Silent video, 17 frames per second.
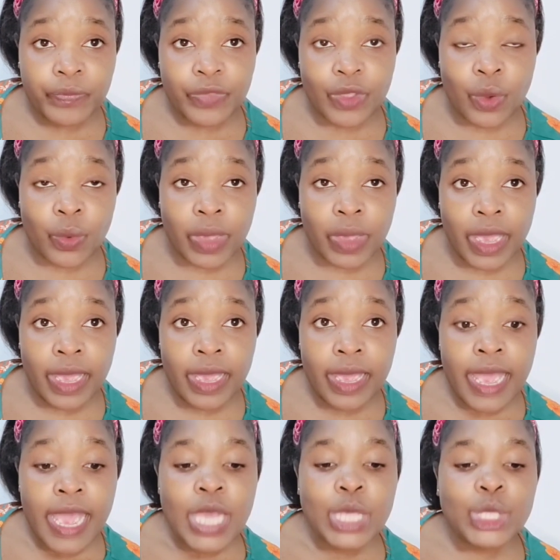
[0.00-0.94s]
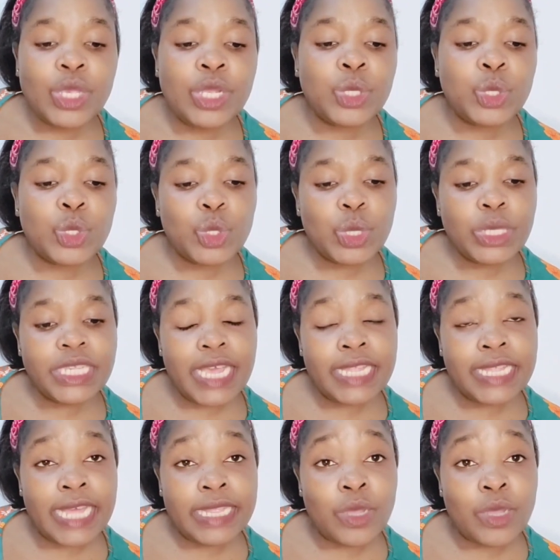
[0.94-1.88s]
Okay, so it is also said
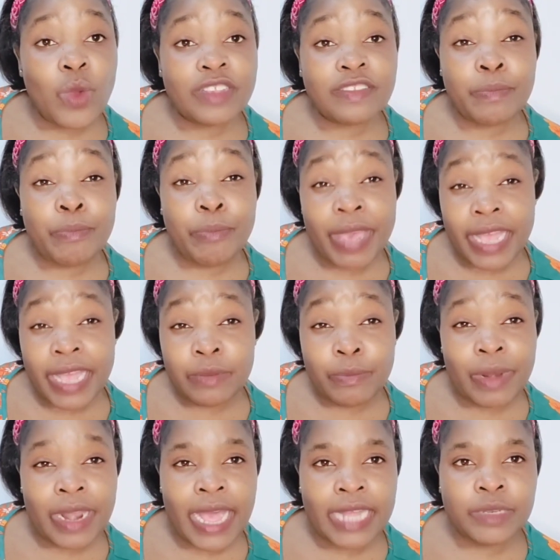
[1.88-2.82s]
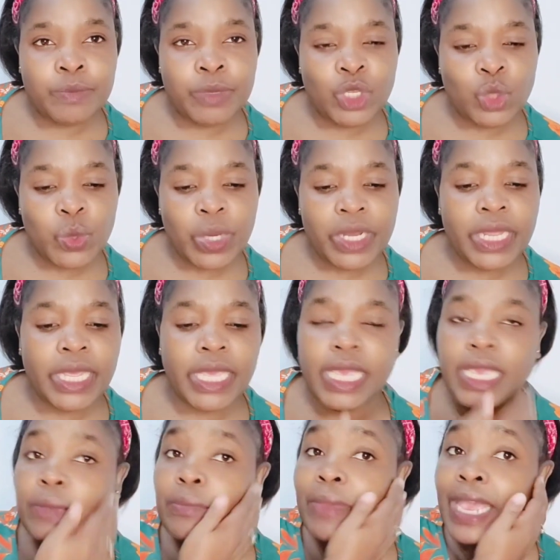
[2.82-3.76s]
that there was bad blood between
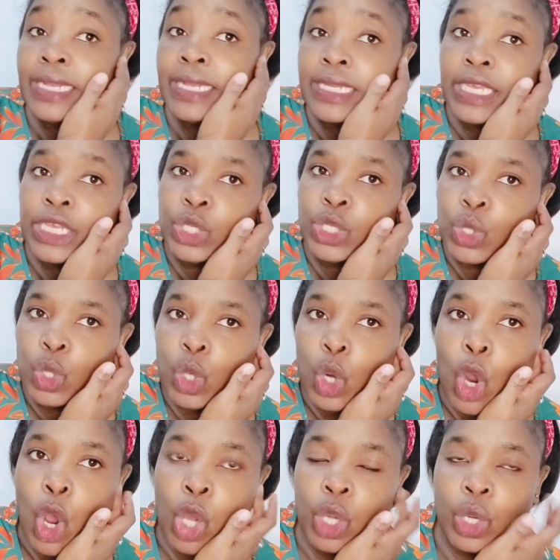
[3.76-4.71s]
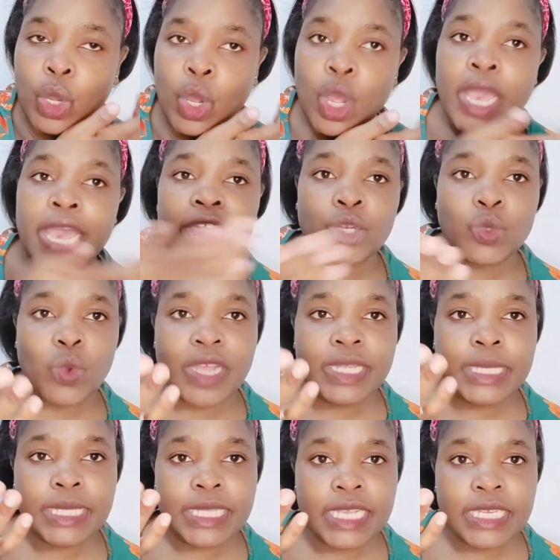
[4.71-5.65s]
him and Gideon Gono. At one
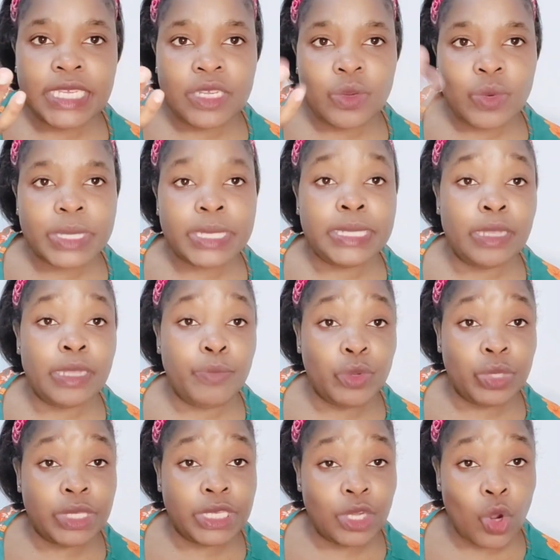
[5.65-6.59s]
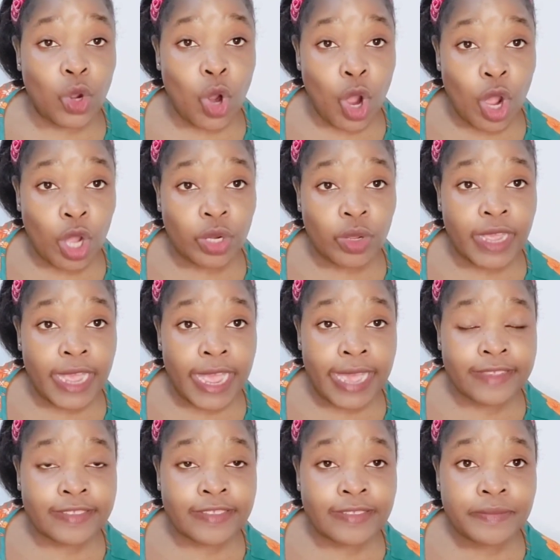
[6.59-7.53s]
stage, he was deputing Gono,
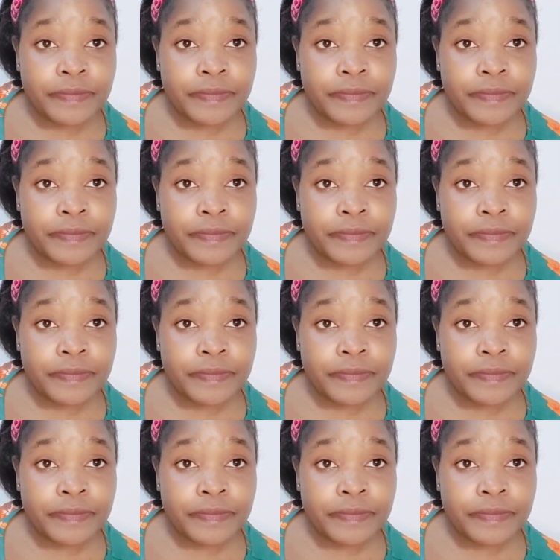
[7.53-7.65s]
guys.